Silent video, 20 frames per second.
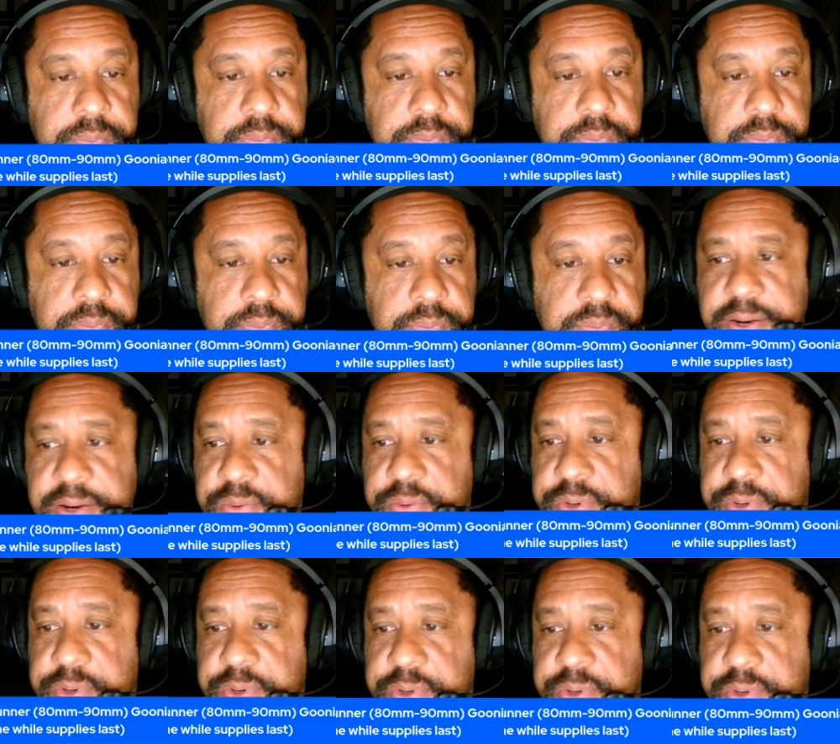
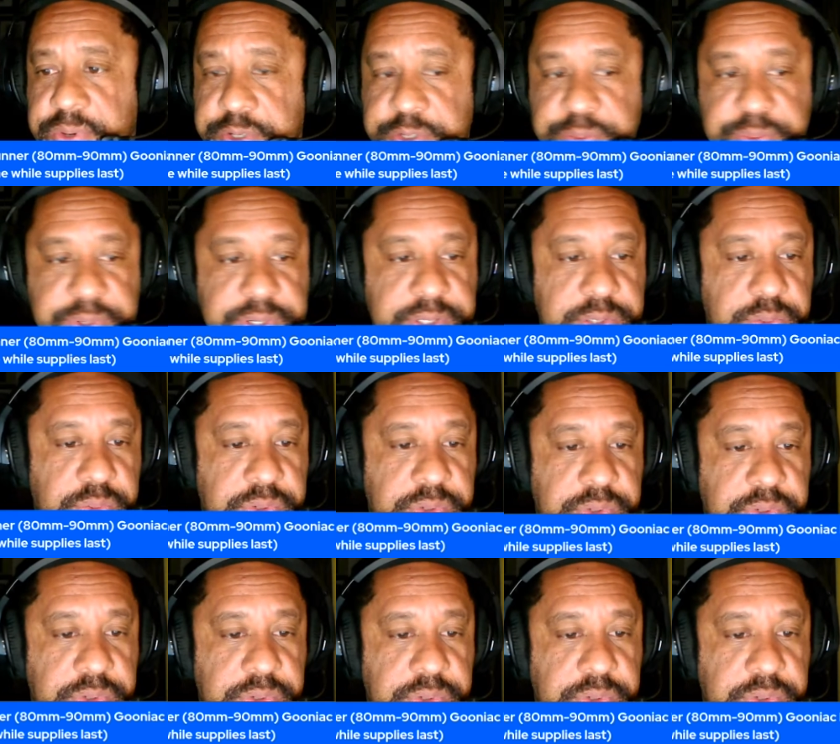Outrunners being 25%
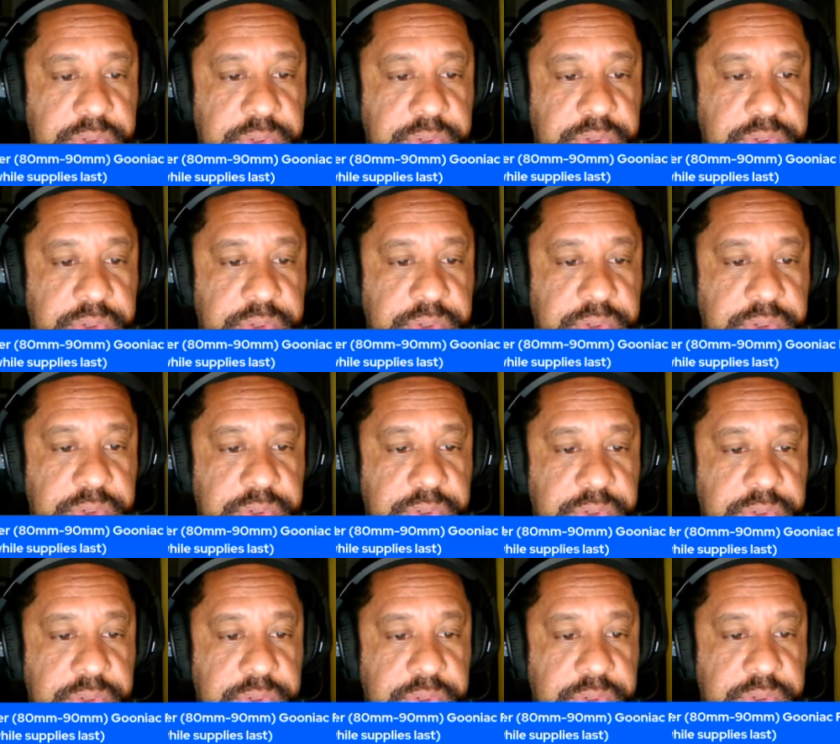
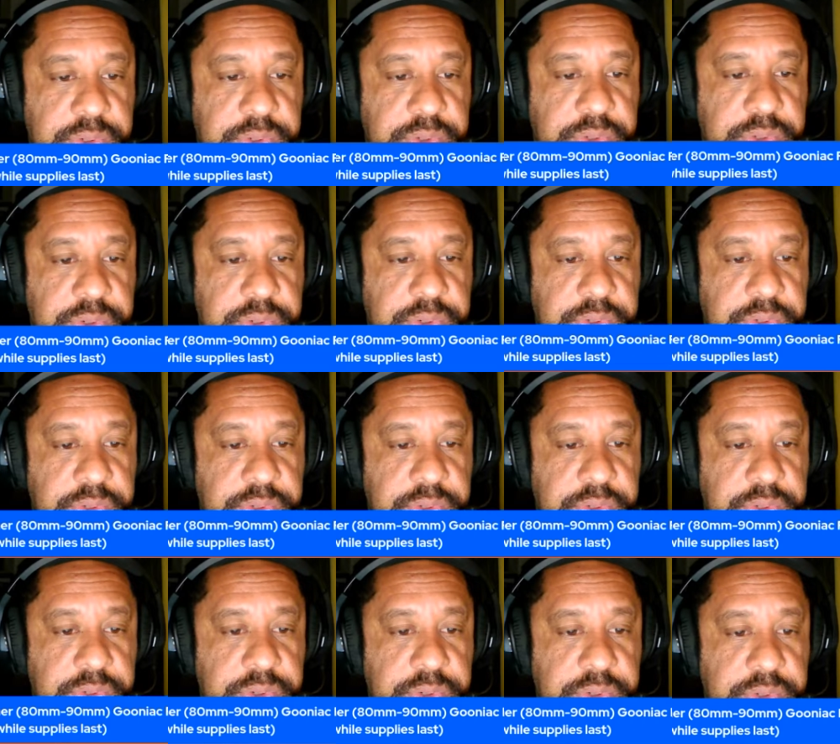$25
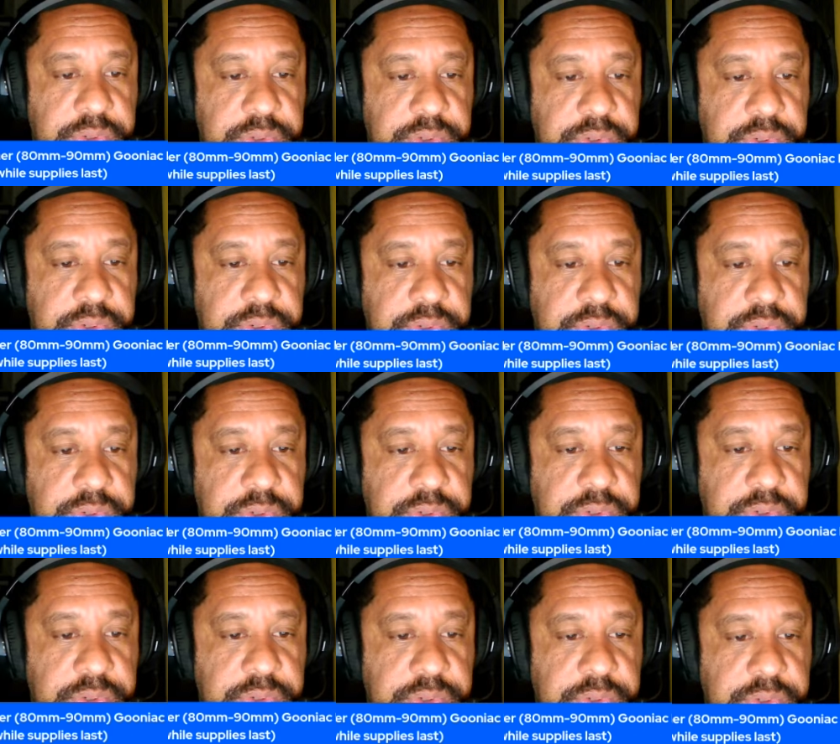off
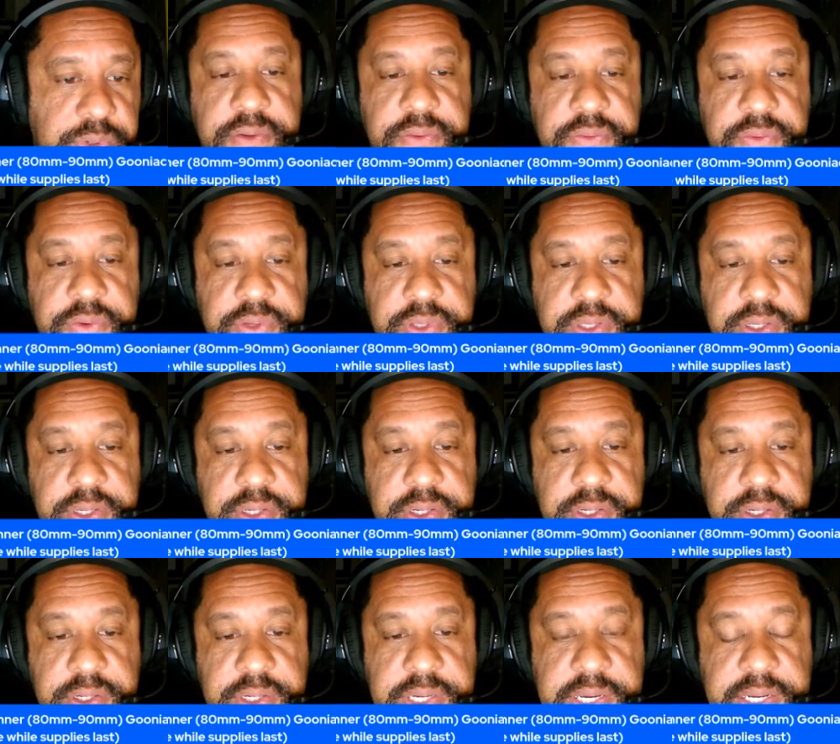for the 80 and
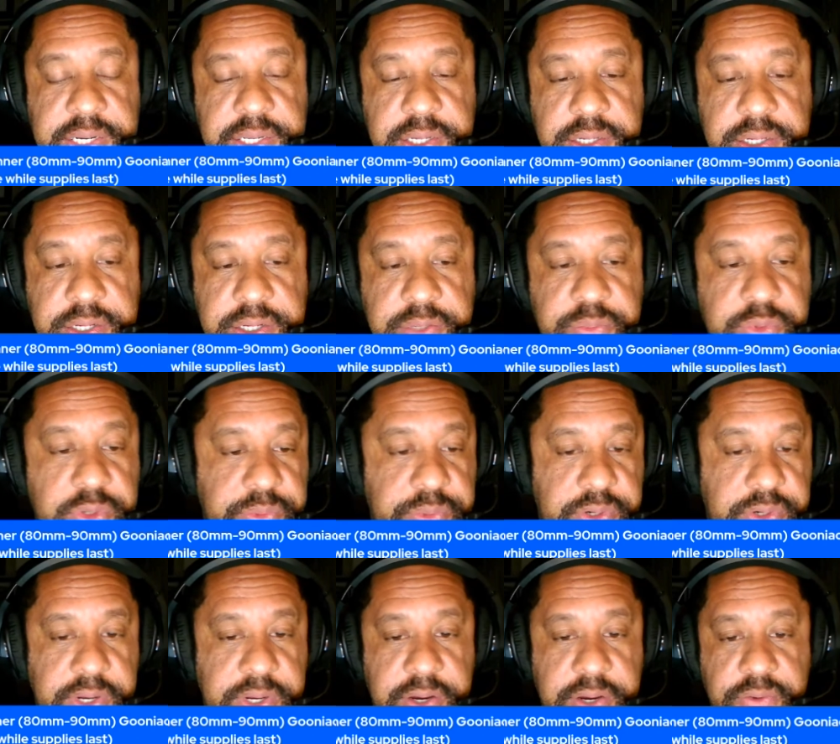90 millimeter
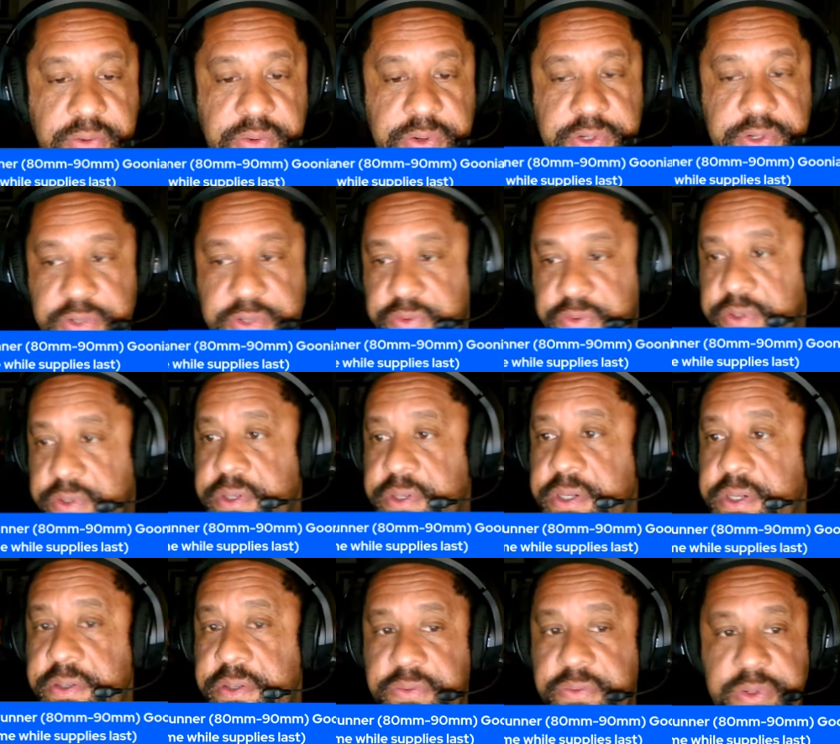Outrunners for Freewing
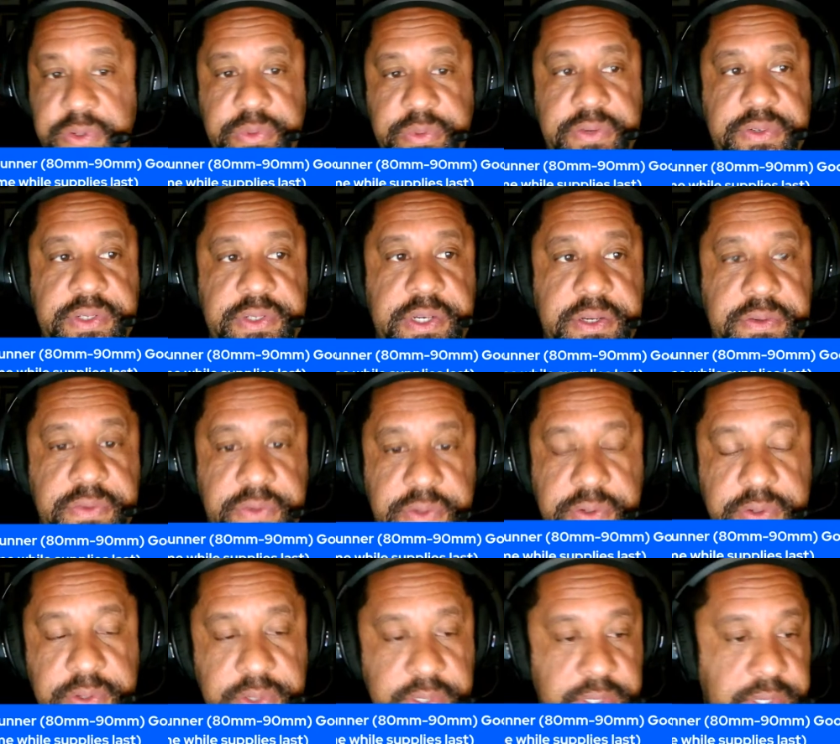stuff.
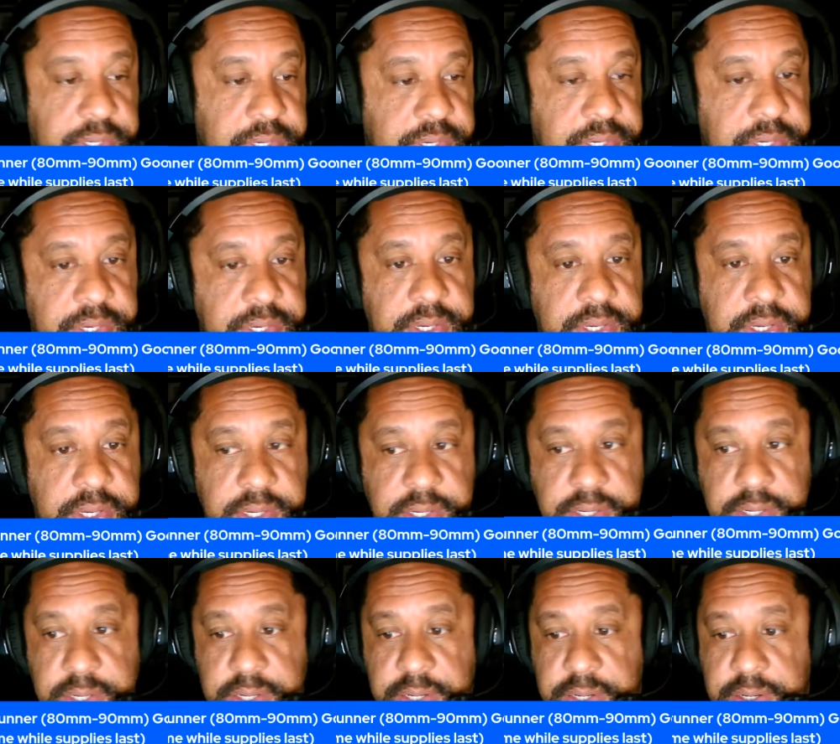Um,
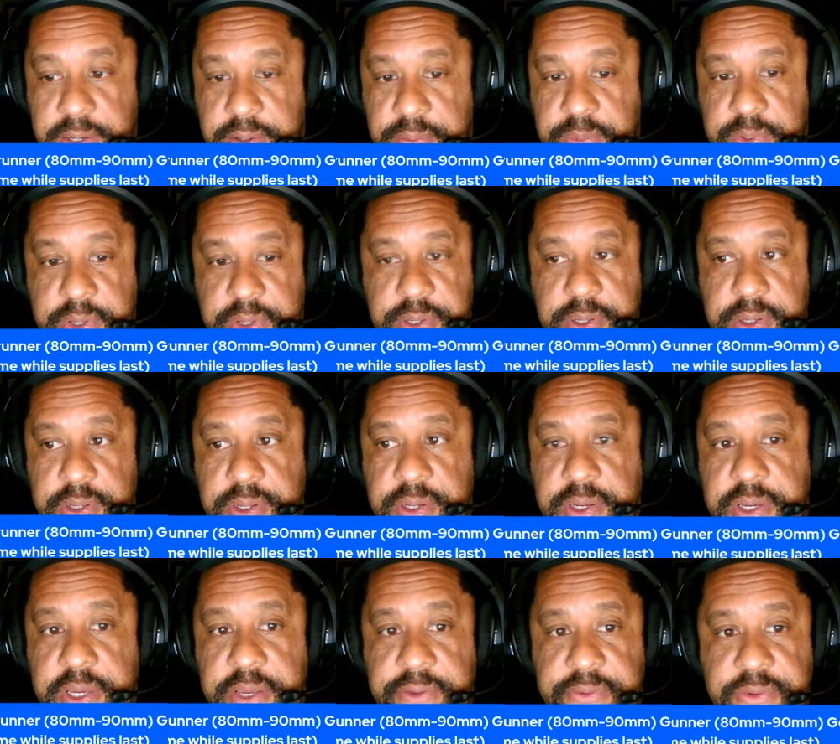if you
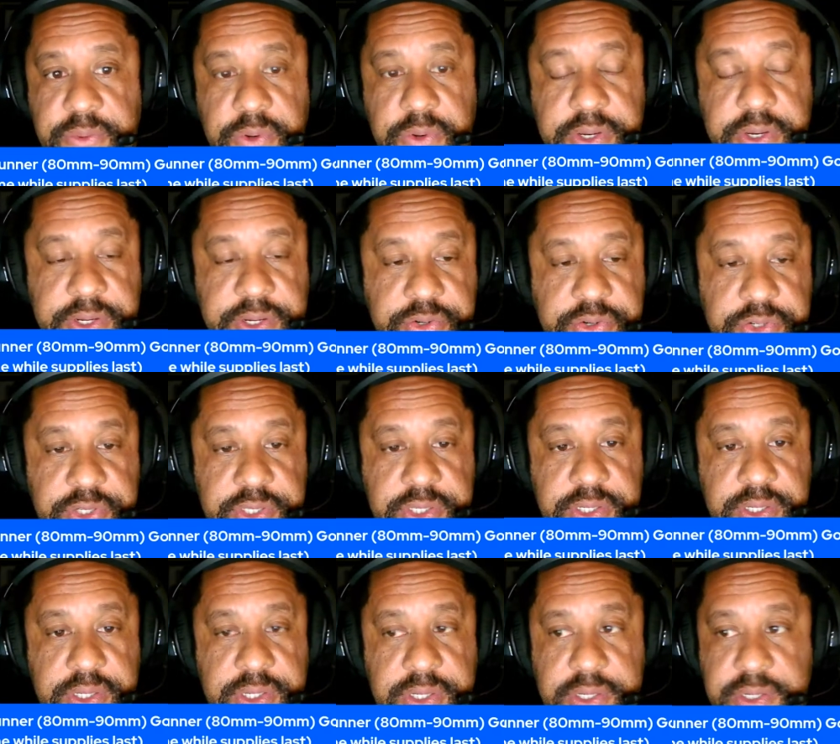are interested in
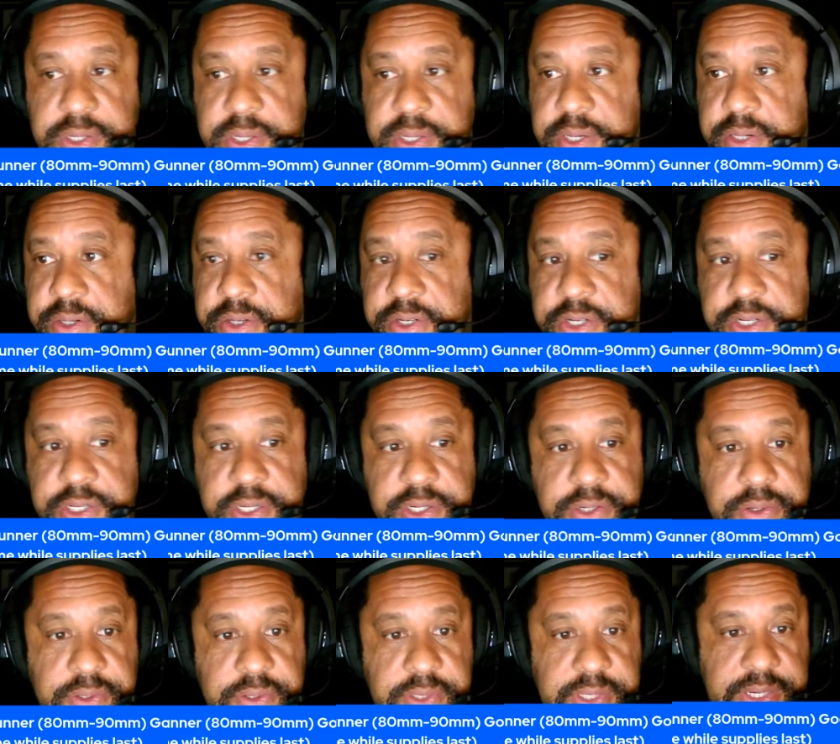a good deal, that
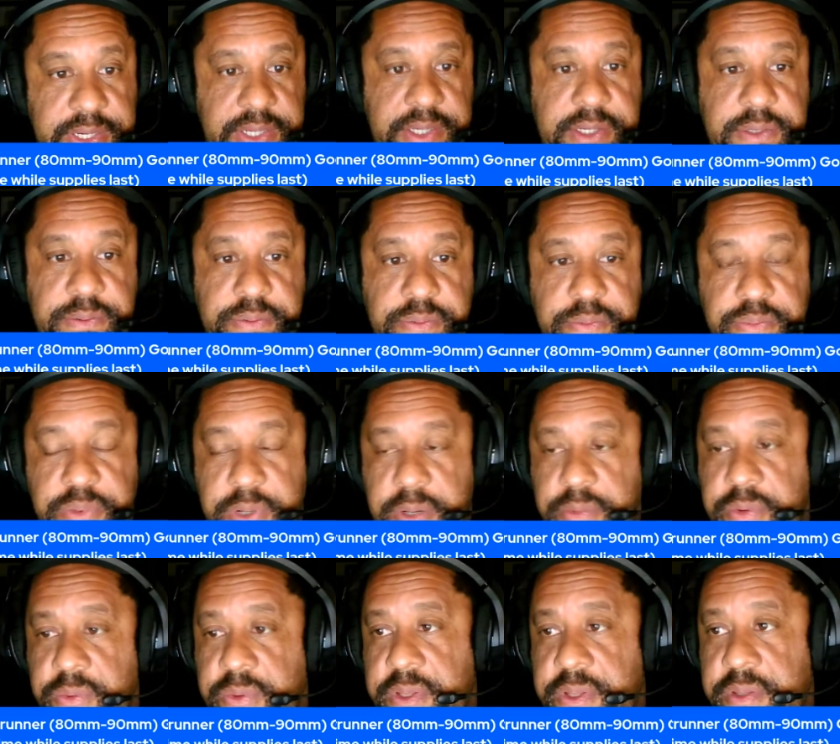is probably one of the
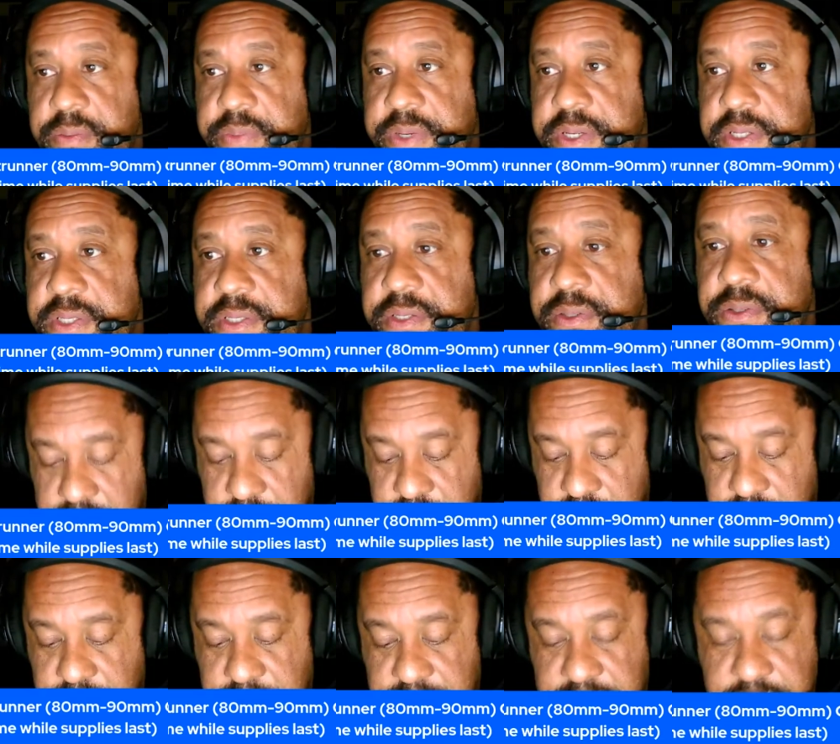best deals on some of
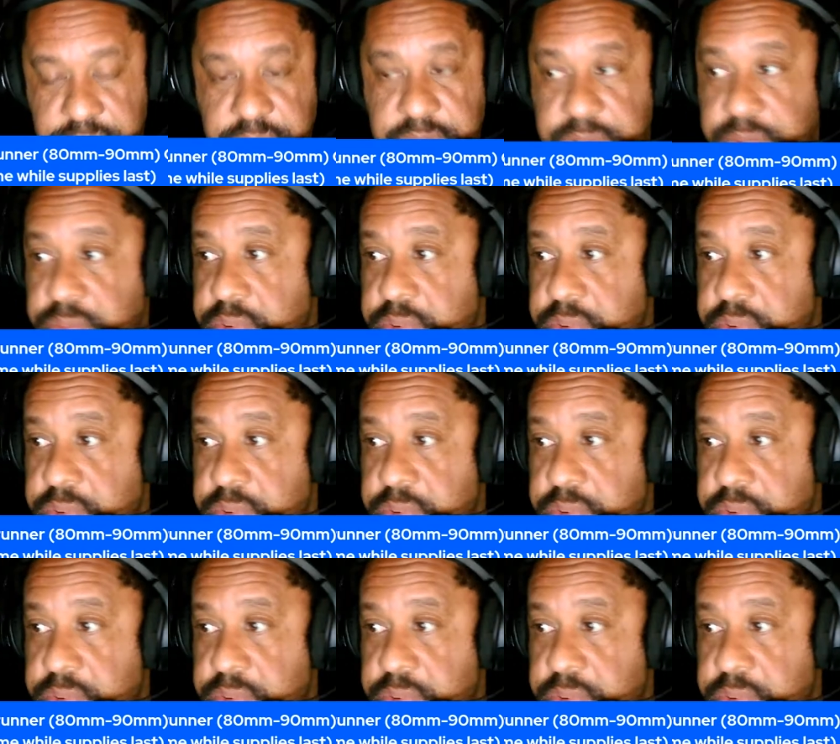the best made